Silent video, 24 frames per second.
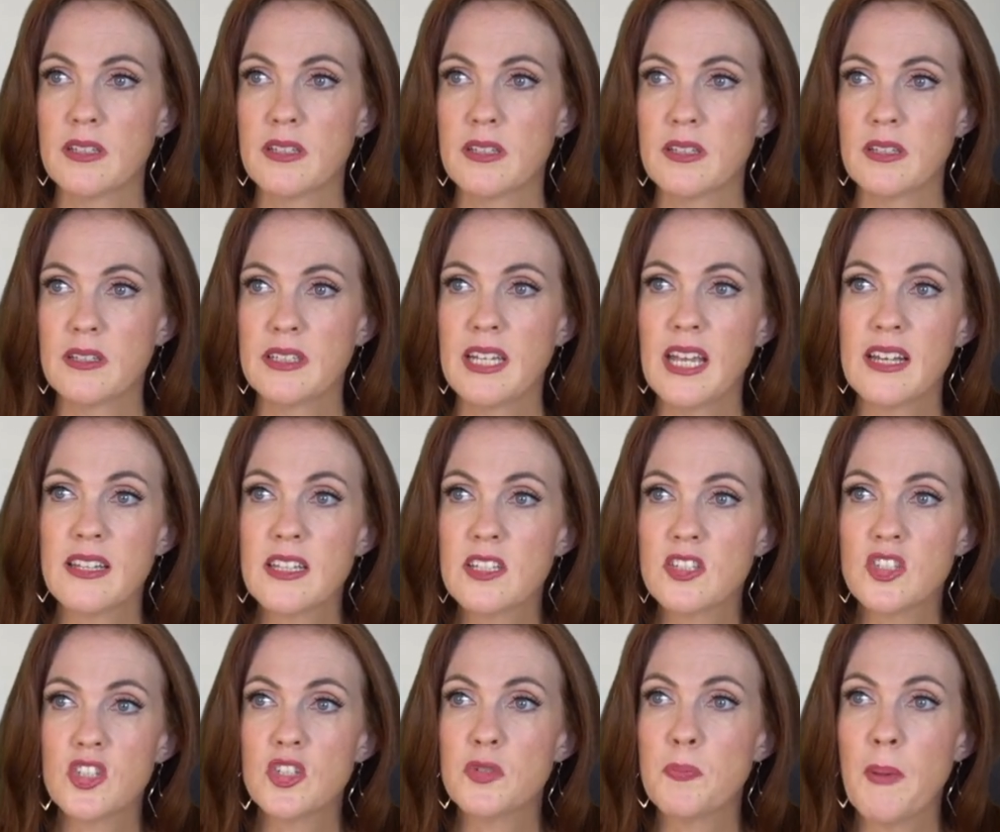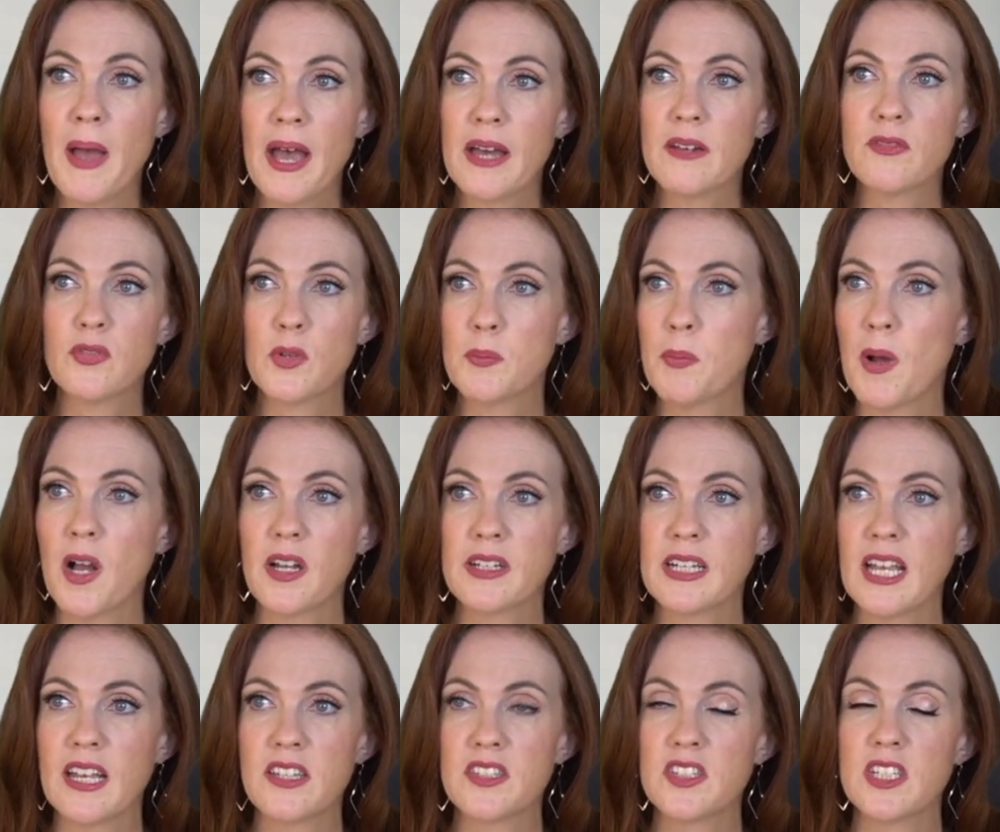that's just bad for
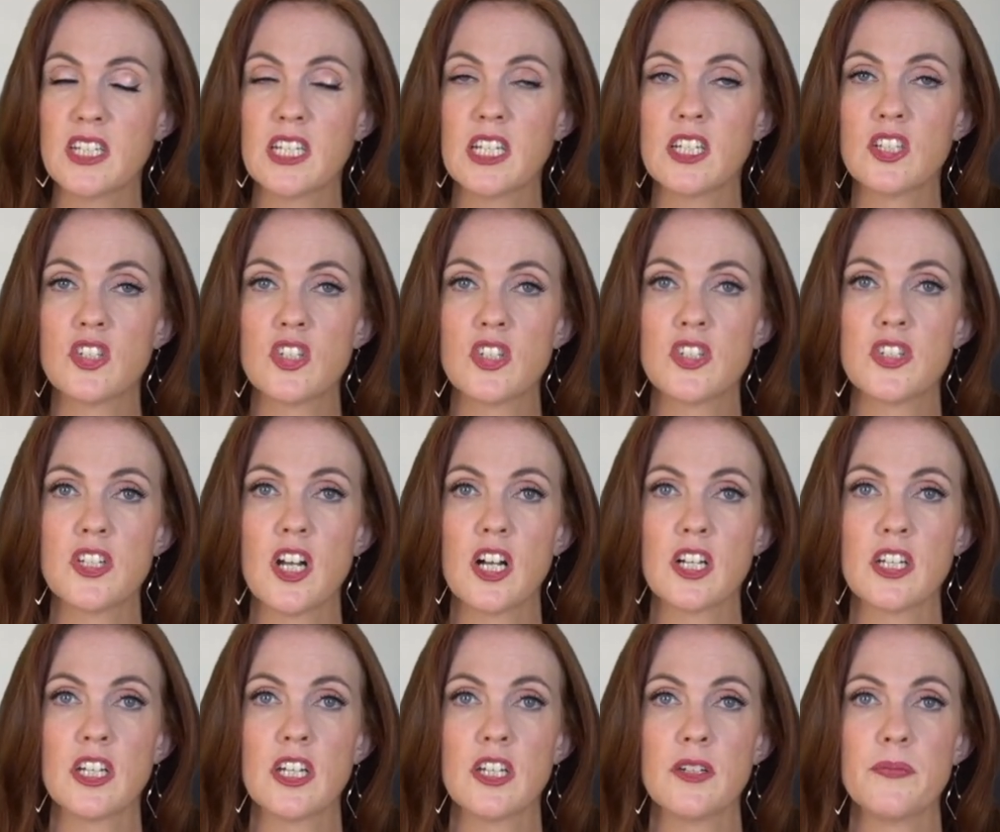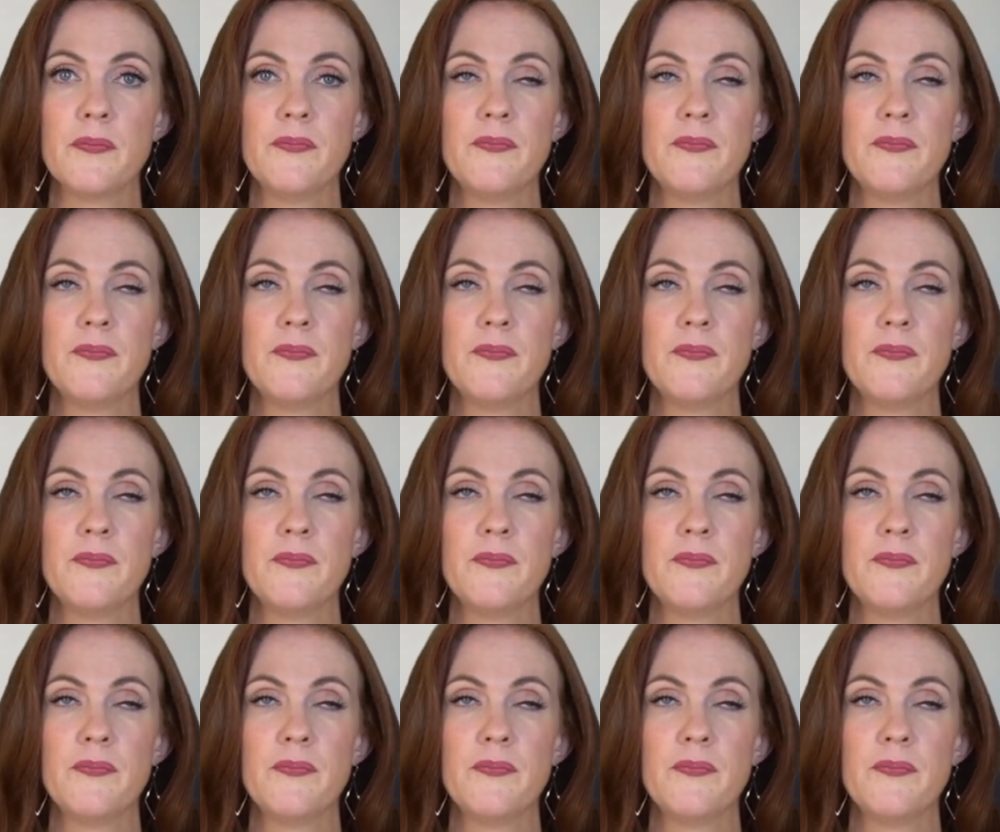podcasting. It's just not good.